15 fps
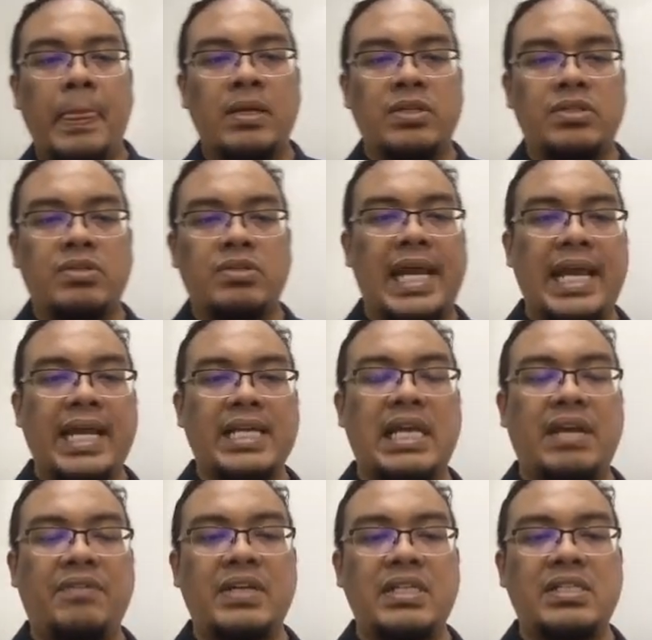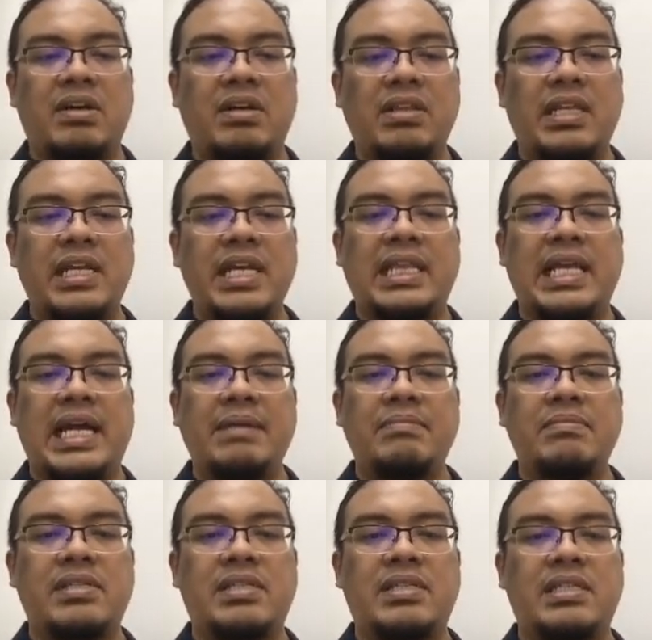So Alex at first got 3
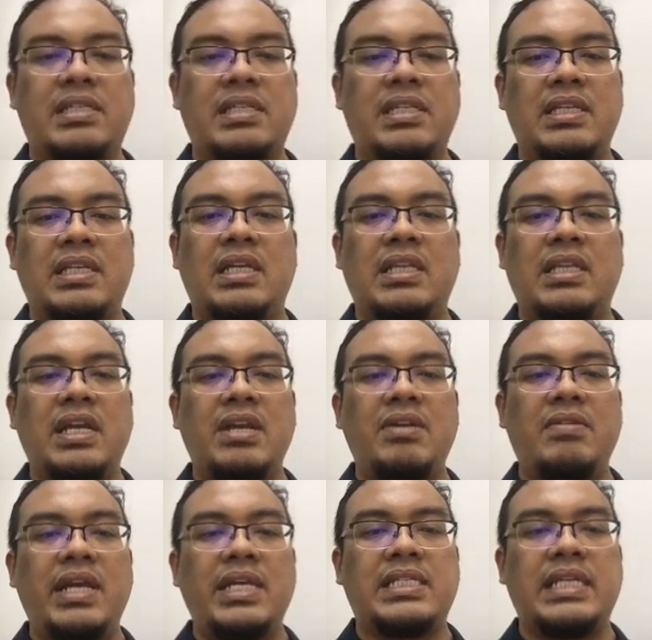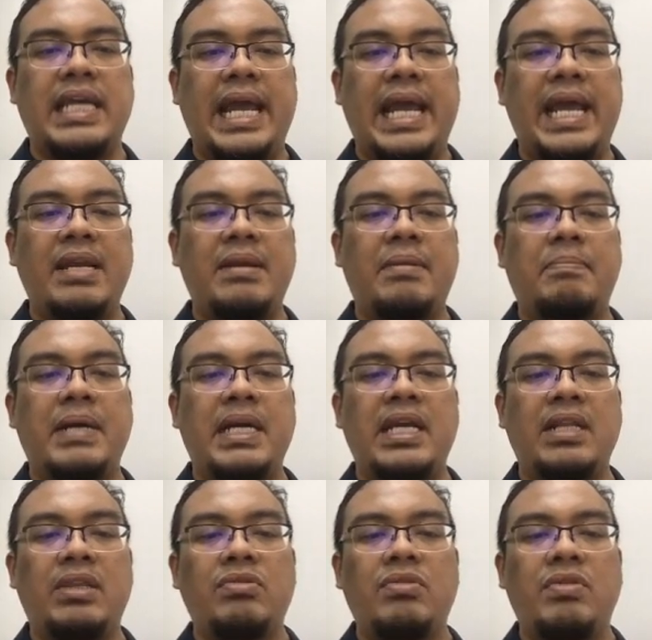times 3 units and
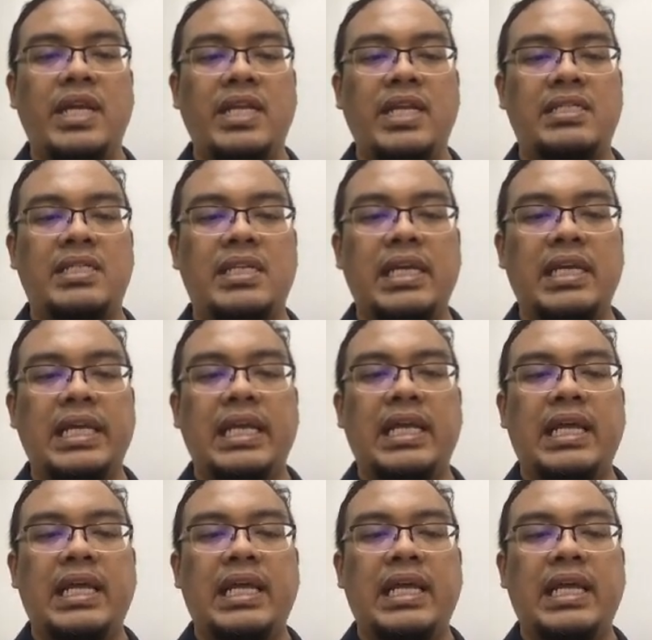Bernard 2 units.